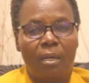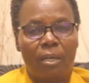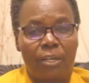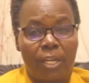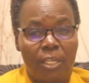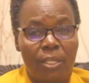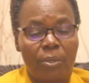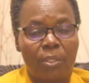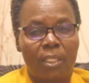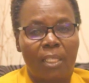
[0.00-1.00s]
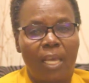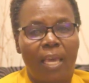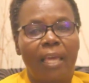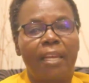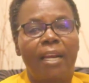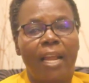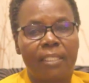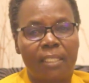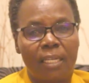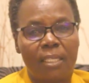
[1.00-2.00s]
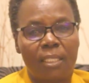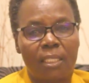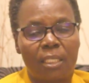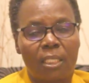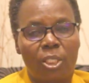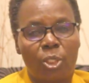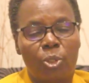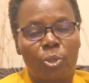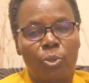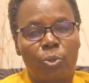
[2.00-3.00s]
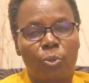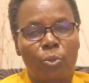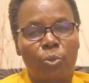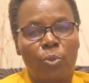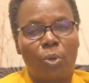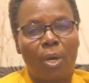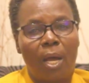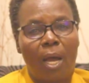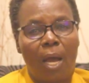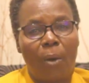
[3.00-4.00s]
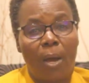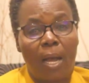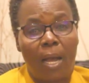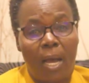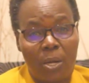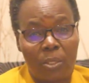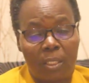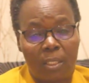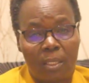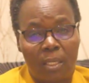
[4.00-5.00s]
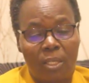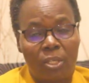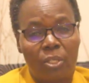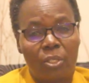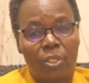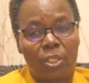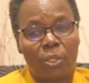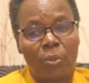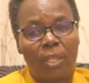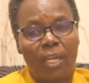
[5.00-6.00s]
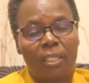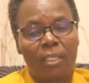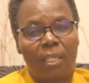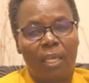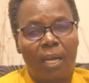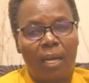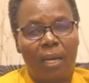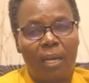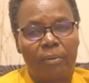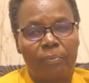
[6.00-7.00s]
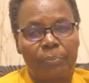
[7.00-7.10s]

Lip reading: radios and lanterns to our girls so that they can